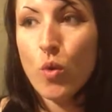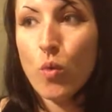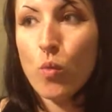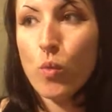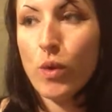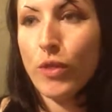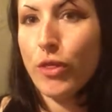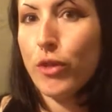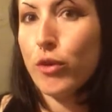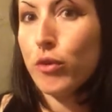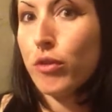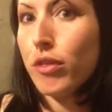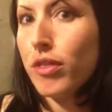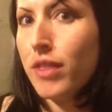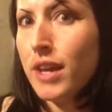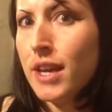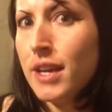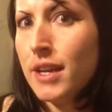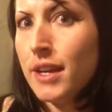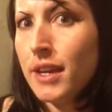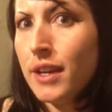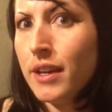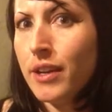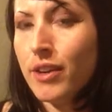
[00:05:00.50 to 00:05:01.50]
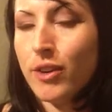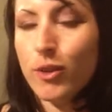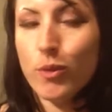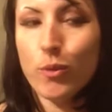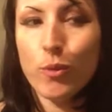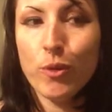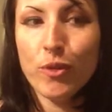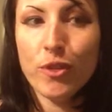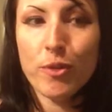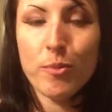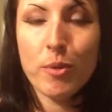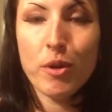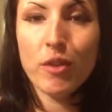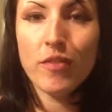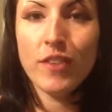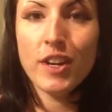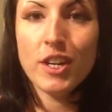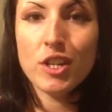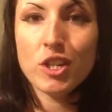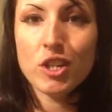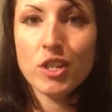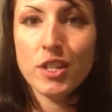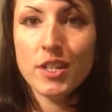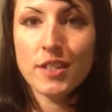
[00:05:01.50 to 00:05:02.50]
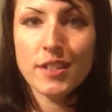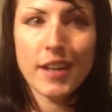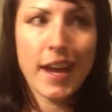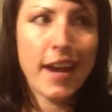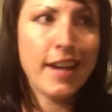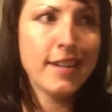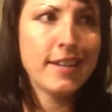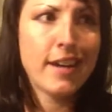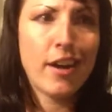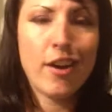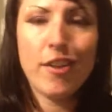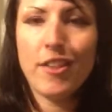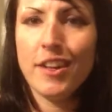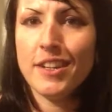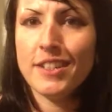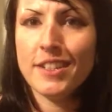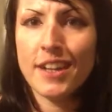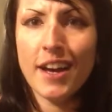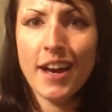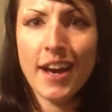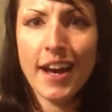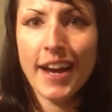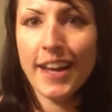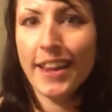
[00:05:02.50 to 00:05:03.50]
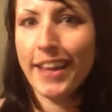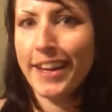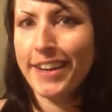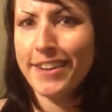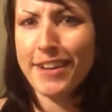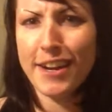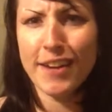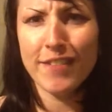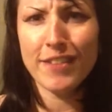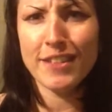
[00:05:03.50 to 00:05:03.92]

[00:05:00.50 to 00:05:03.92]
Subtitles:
what they're thinking or what their motivation is, can't tell how they died. Like, none